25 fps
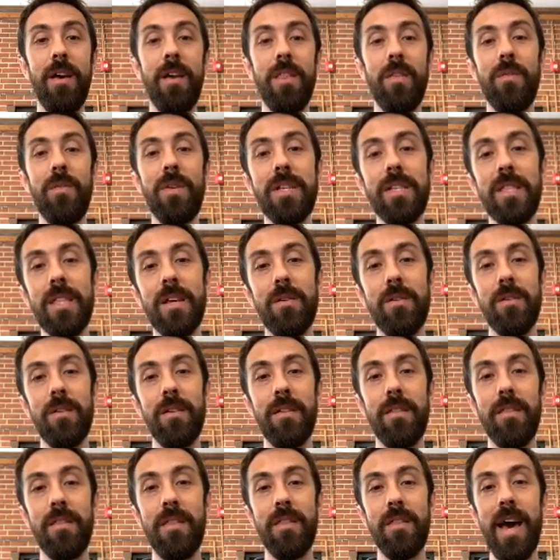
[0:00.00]
The reason
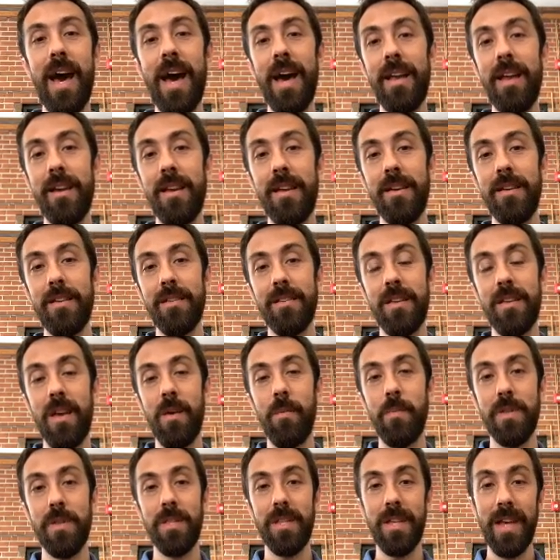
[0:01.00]
that is a
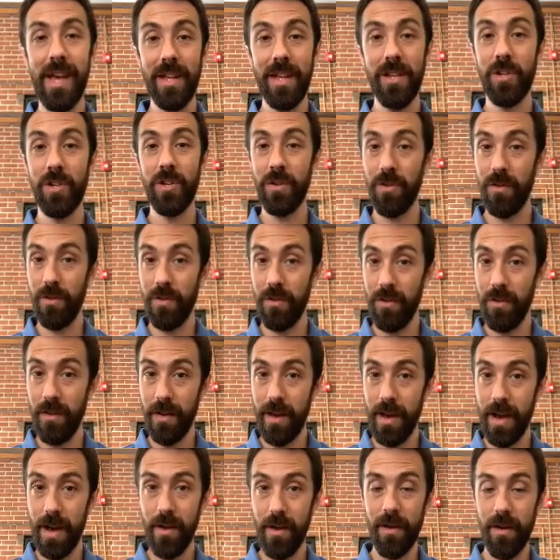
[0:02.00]
potential
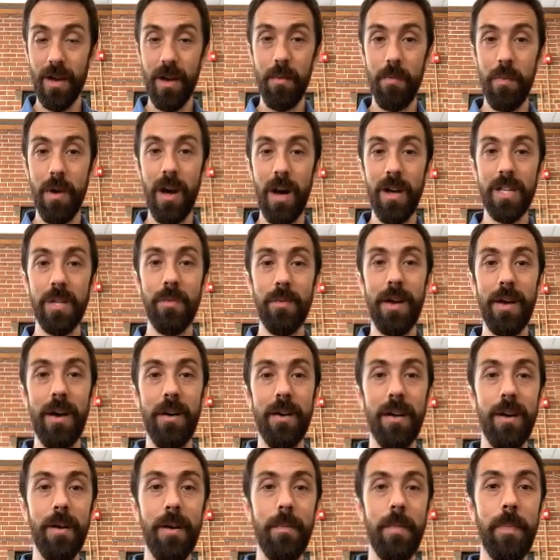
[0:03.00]
outcome, possible
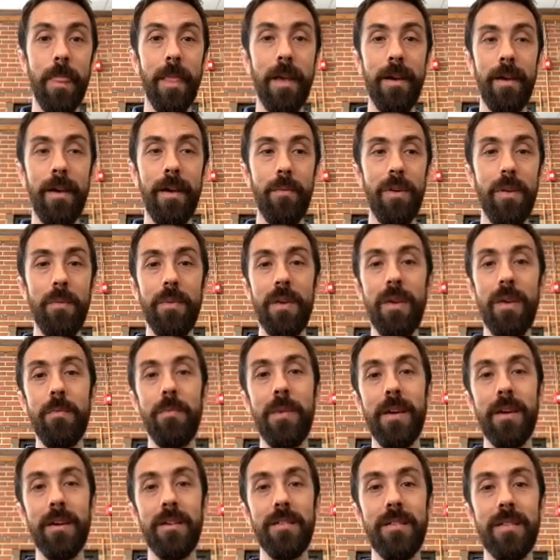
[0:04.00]
outcome, would be
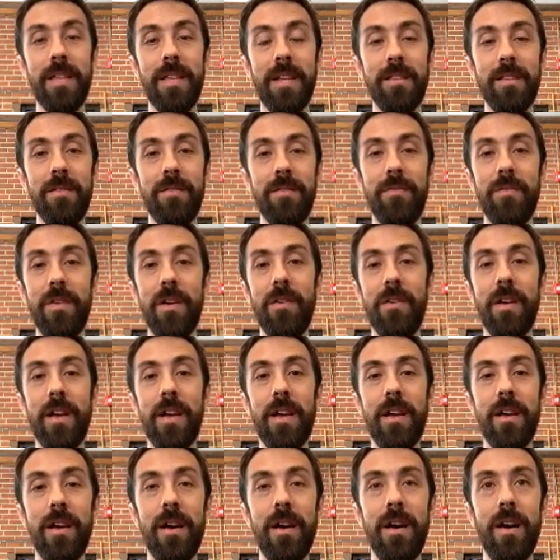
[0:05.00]
because that's a
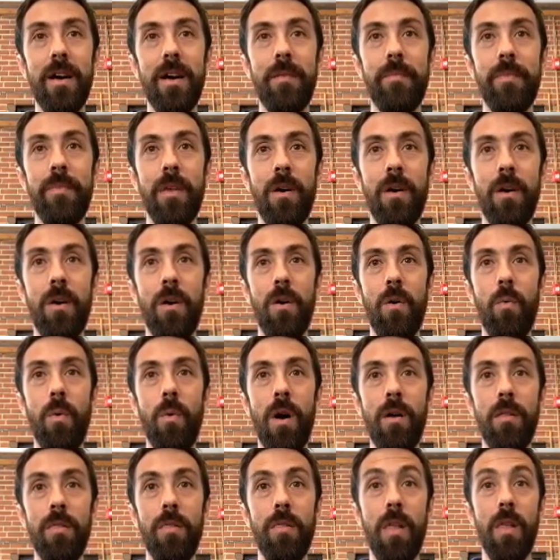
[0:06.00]
very,
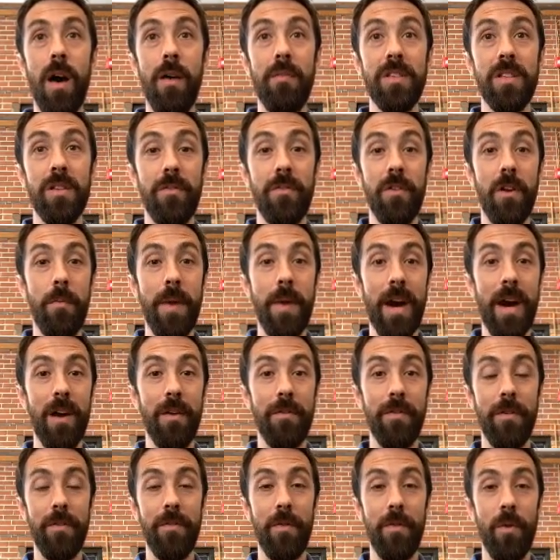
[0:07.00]
while love is a very
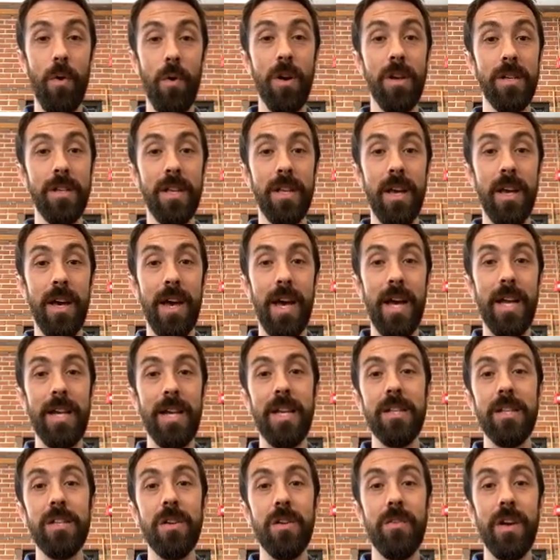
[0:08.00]
powerful force, it
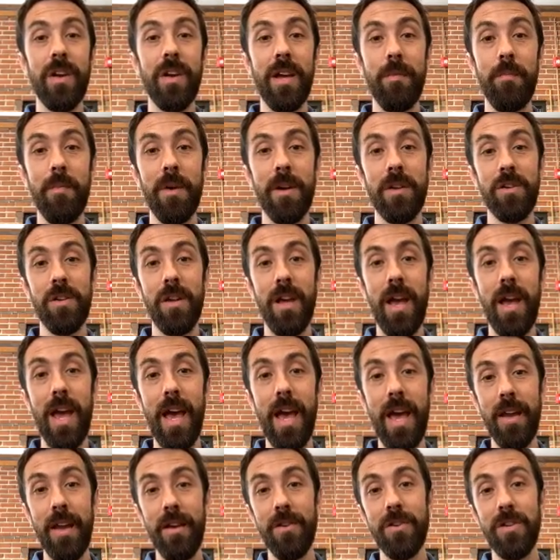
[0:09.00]
doesn't create much
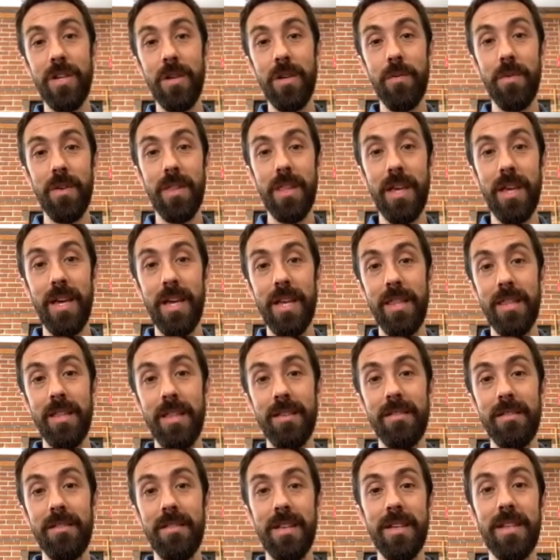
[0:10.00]
energy within the
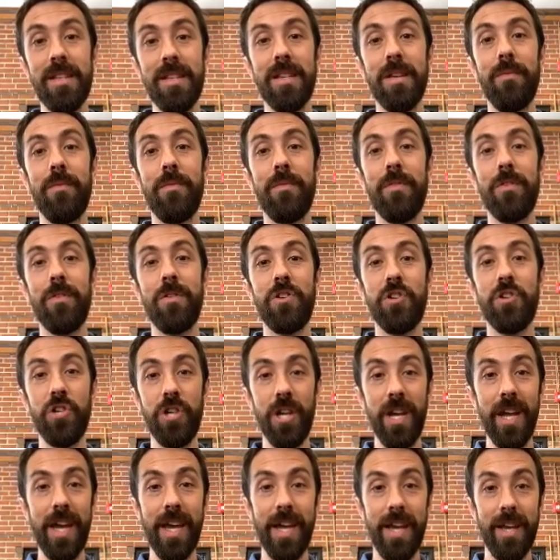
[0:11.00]
system for
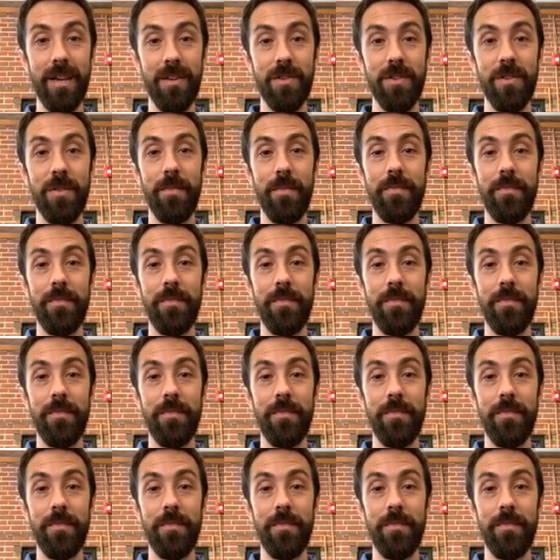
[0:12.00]
change.